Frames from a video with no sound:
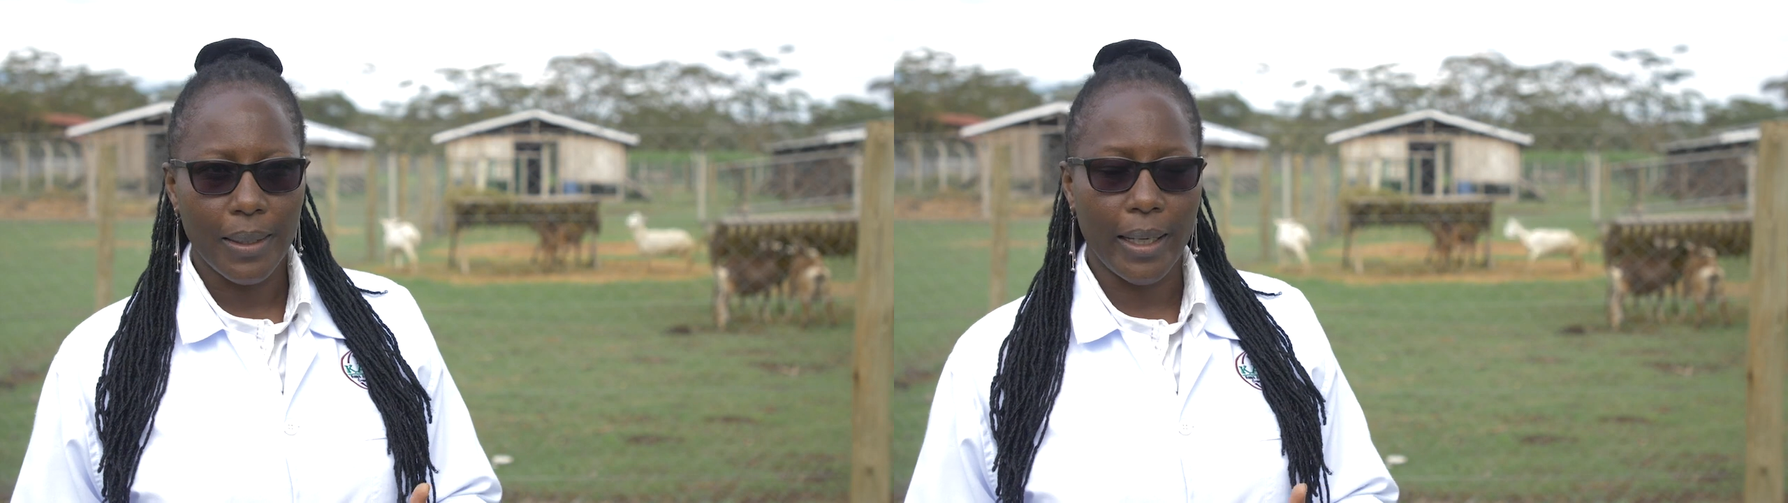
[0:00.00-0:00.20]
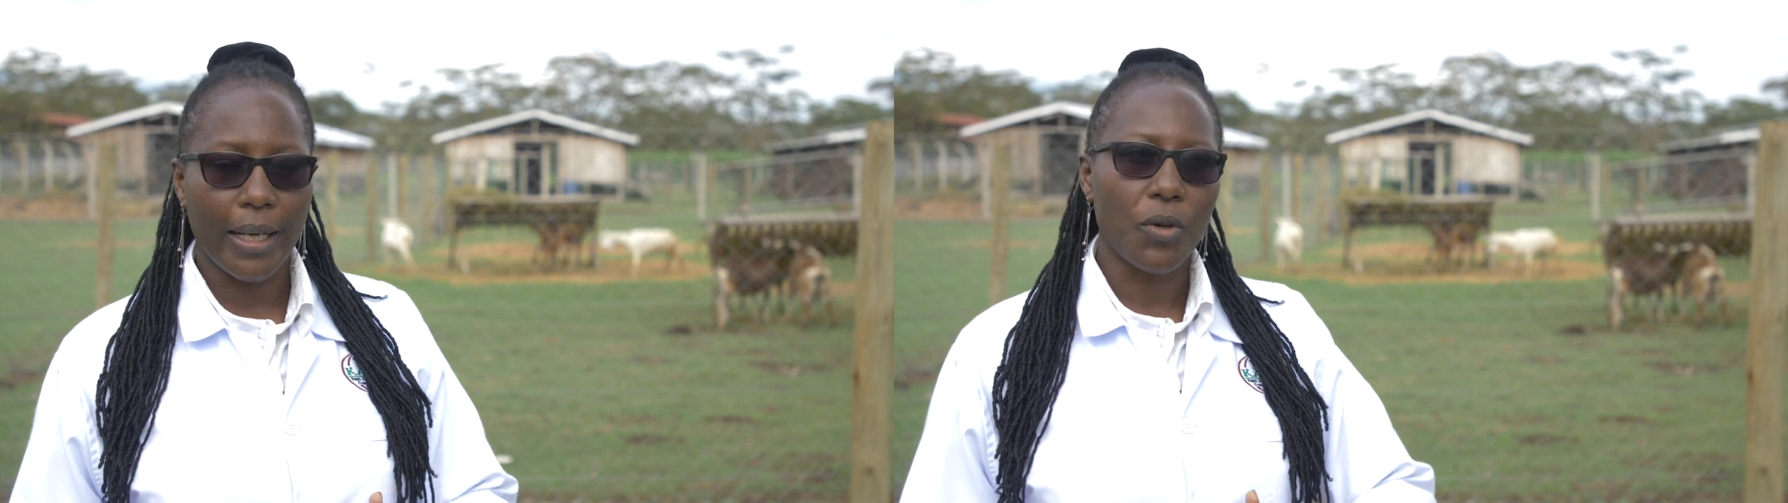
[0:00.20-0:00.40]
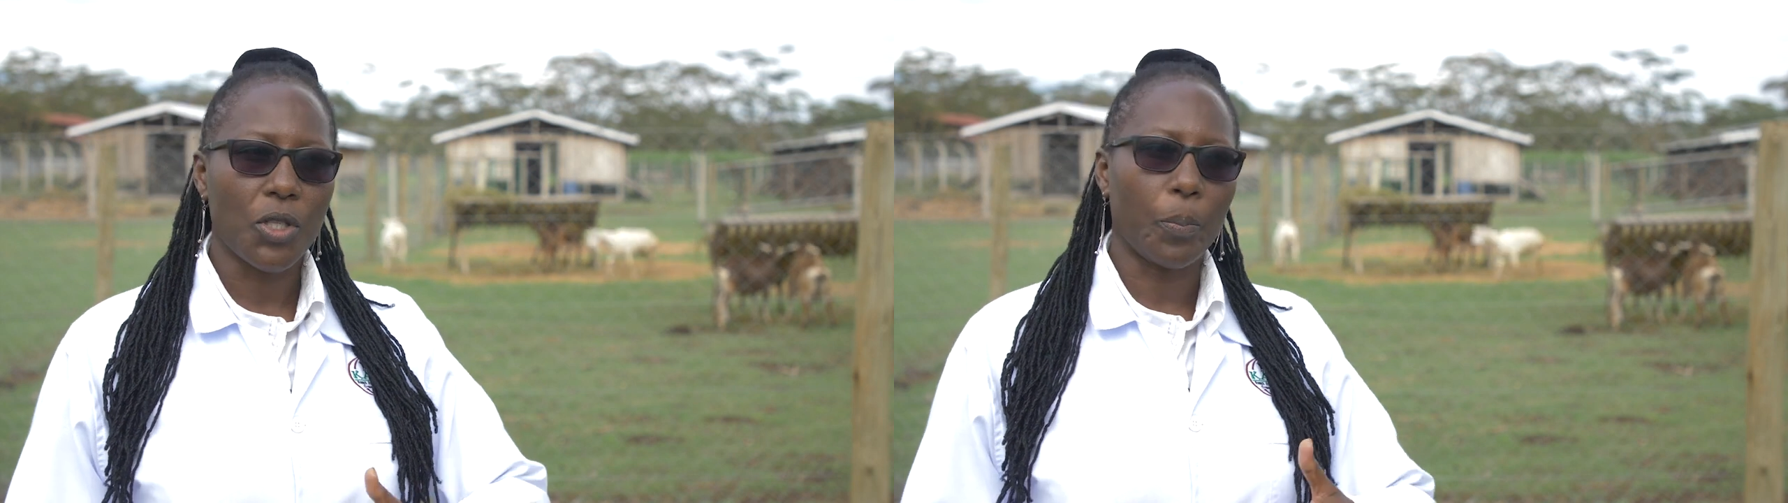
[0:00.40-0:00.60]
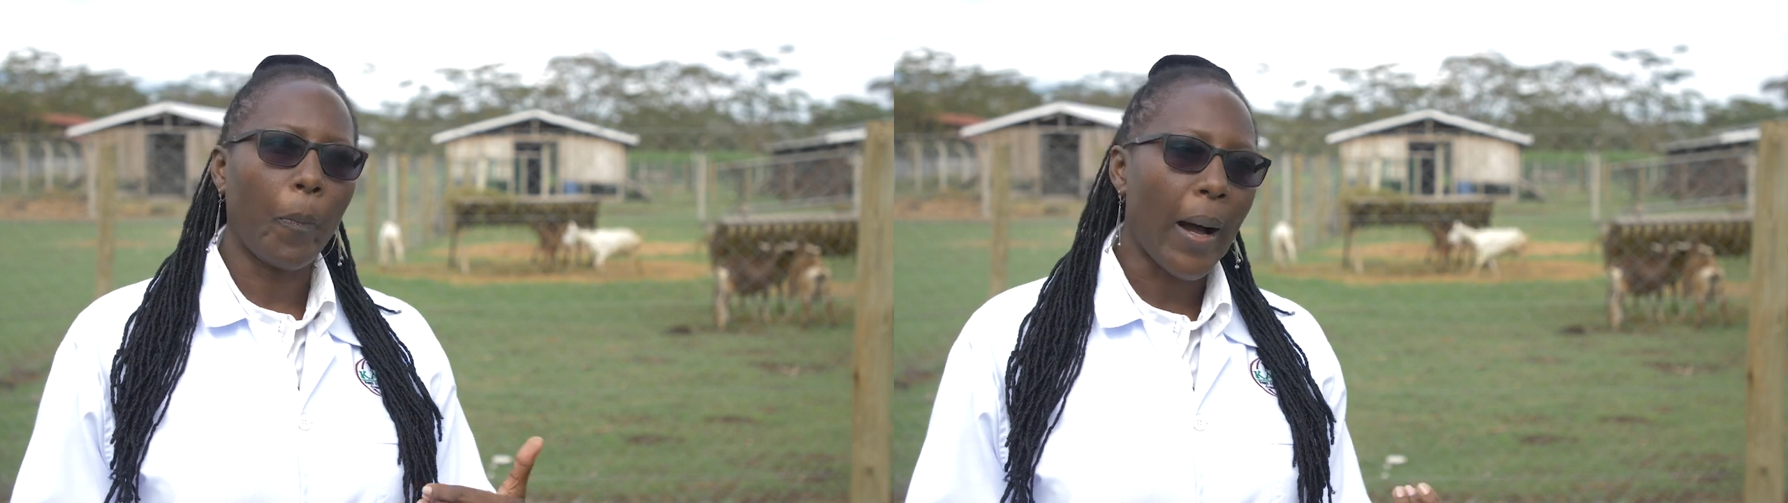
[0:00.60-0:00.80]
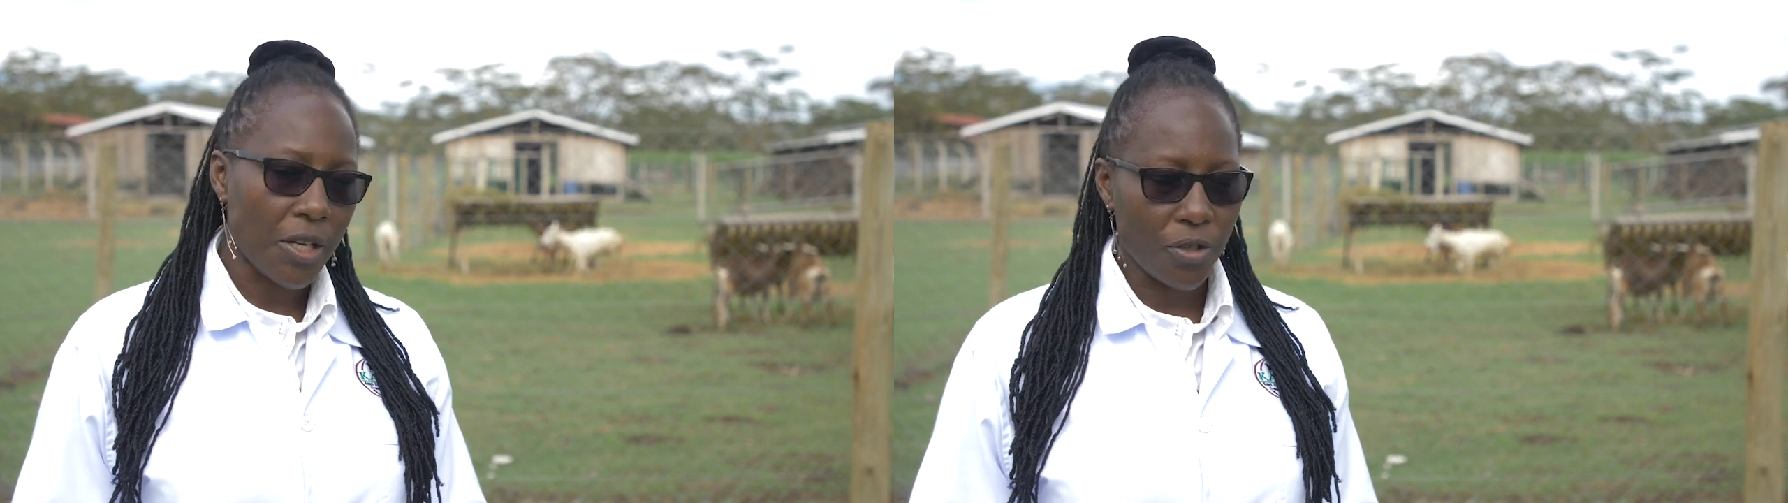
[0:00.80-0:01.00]
And I was
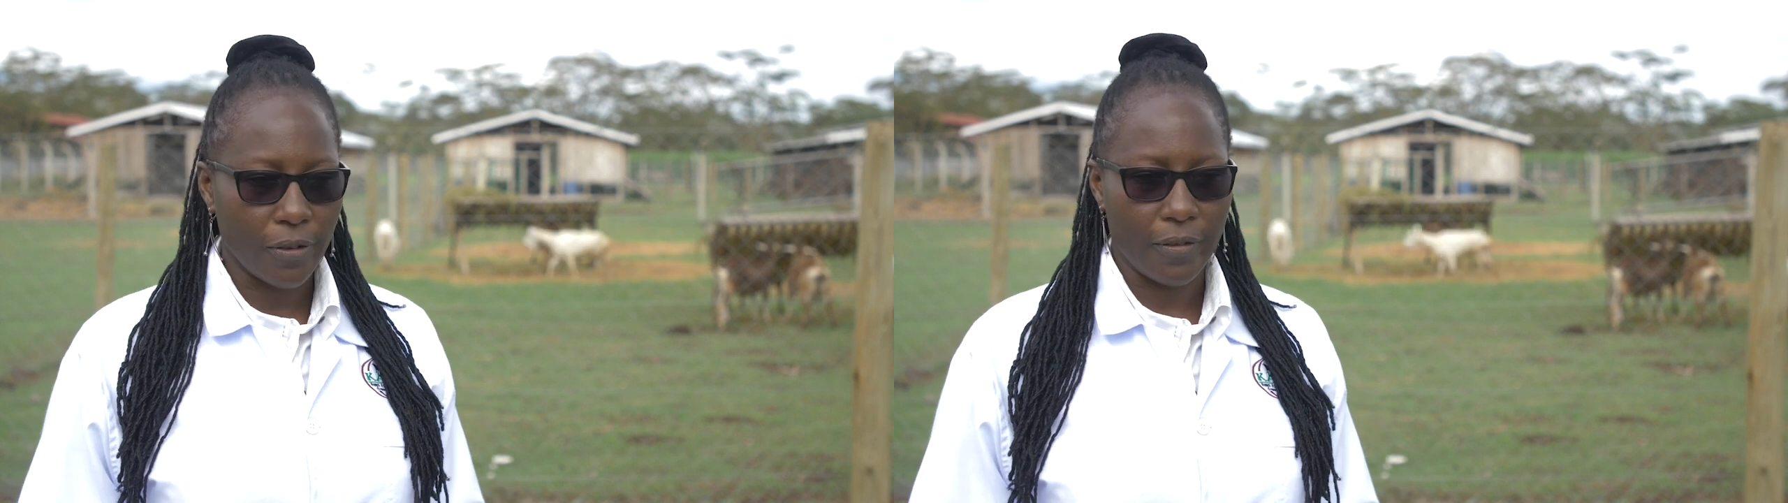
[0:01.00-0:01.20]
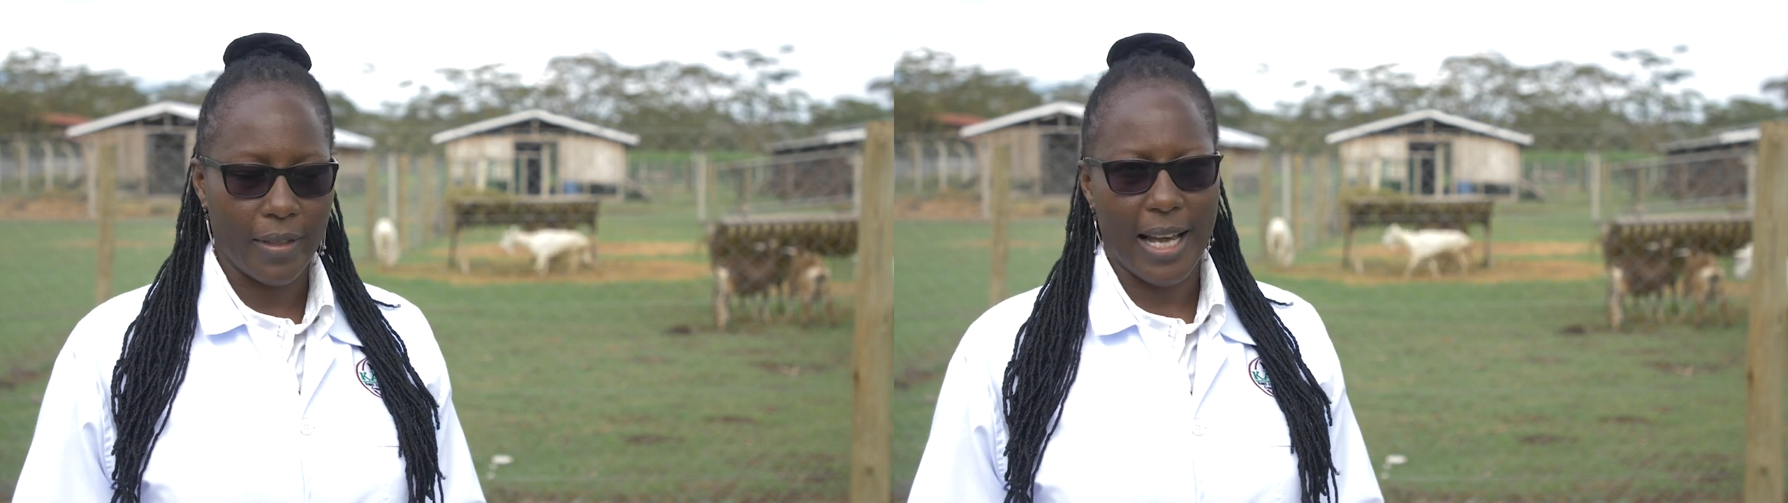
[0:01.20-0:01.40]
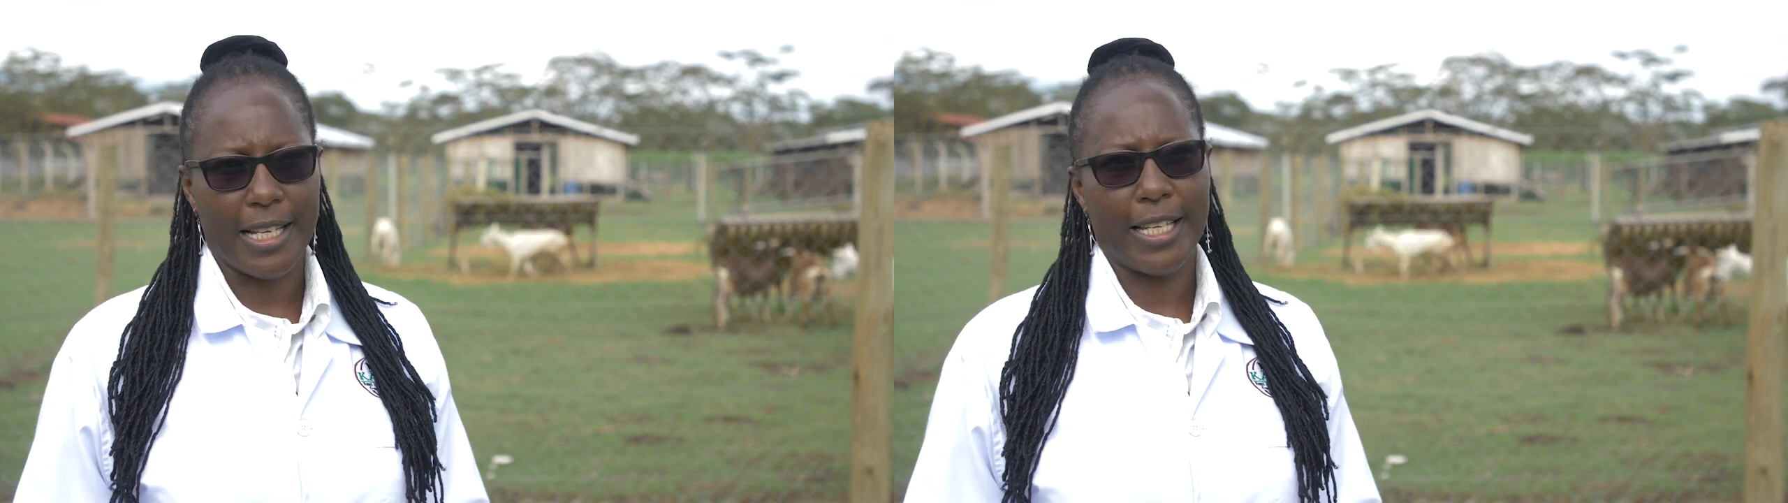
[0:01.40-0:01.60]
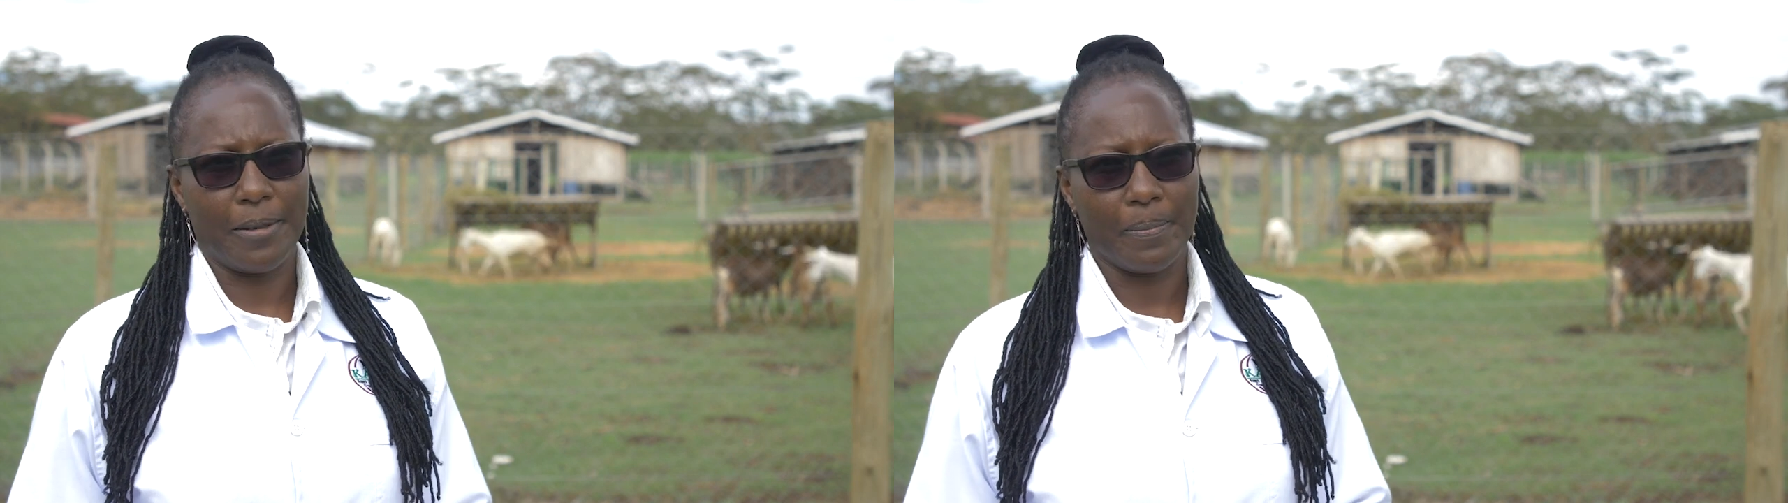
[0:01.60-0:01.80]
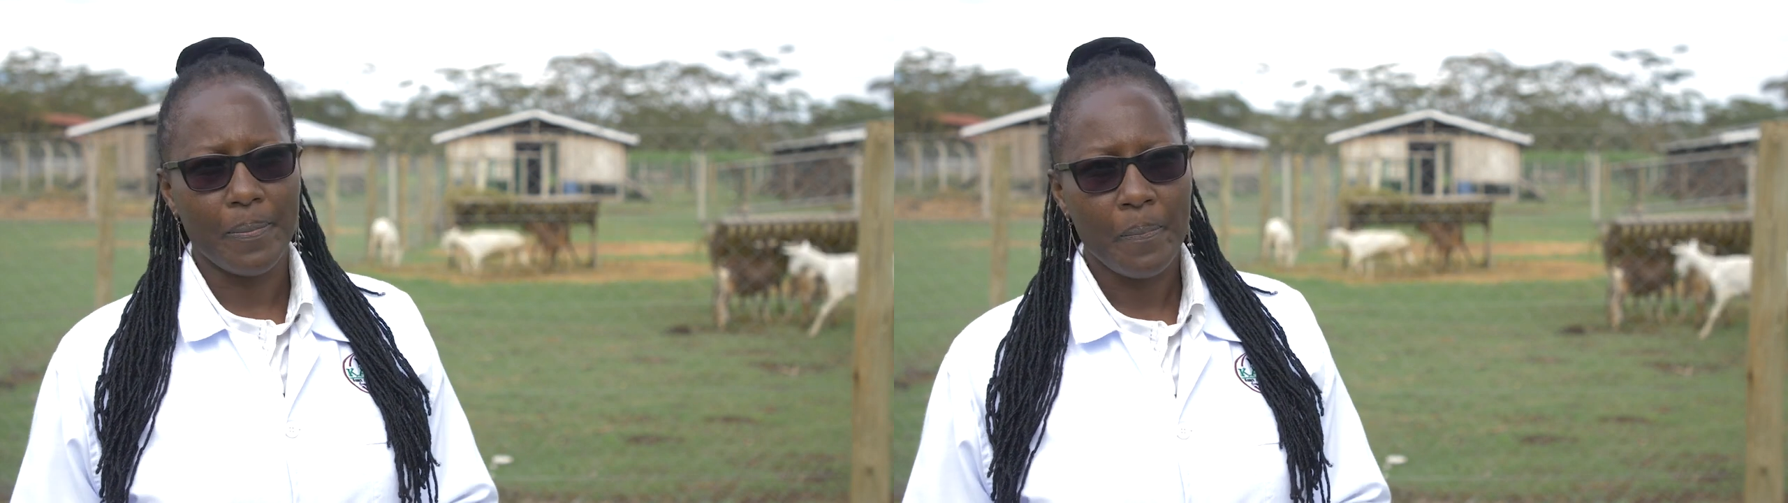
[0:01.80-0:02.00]
part of that team.